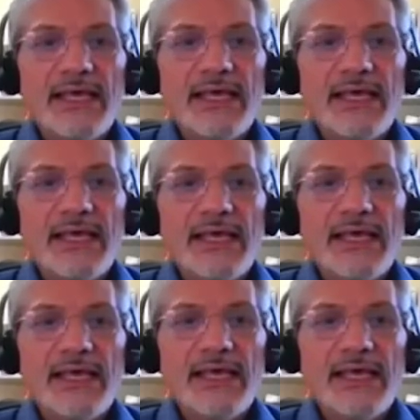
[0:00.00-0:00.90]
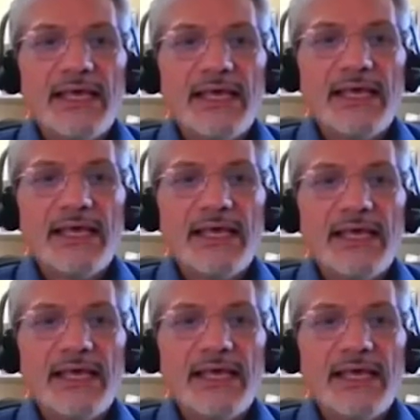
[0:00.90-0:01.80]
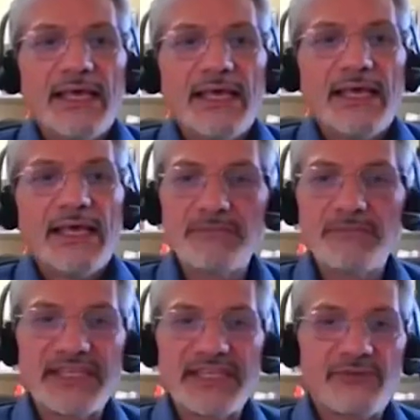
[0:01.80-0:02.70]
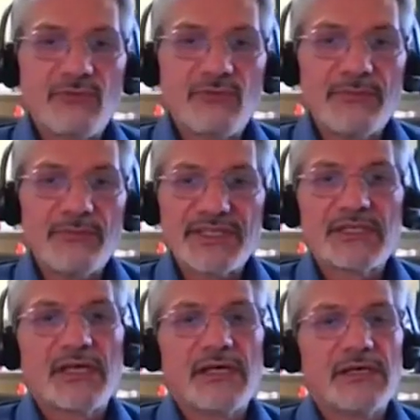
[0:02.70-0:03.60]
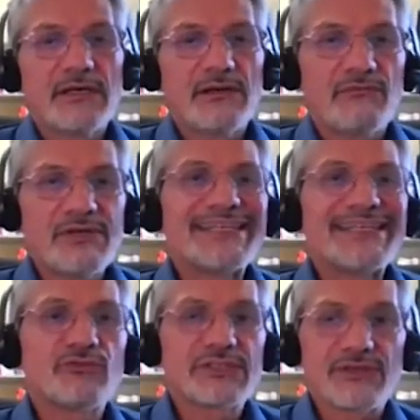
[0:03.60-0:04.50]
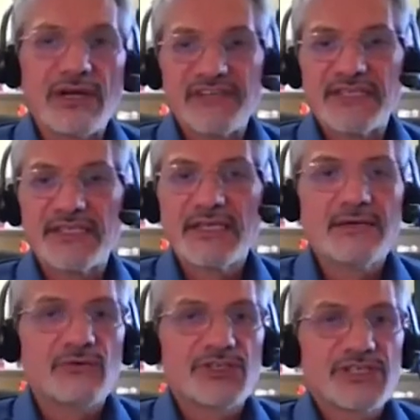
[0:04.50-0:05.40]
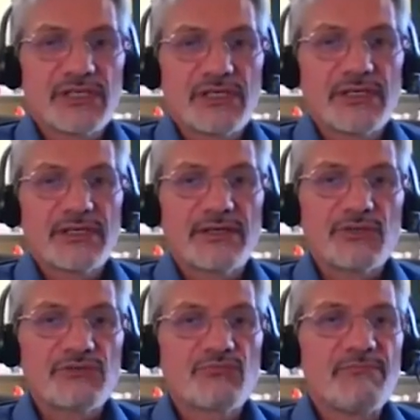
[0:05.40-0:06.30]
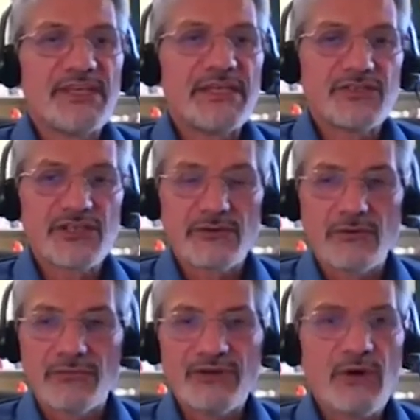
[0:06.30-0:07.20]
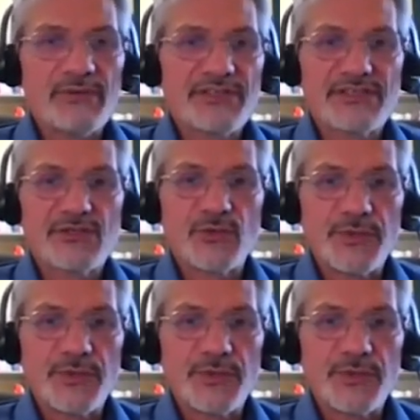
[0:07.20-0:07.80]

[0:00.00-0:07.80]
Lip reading: And eventually, as I mentioned, don't forget the accessibility requirements related to graphics, which will be a general requirement soon.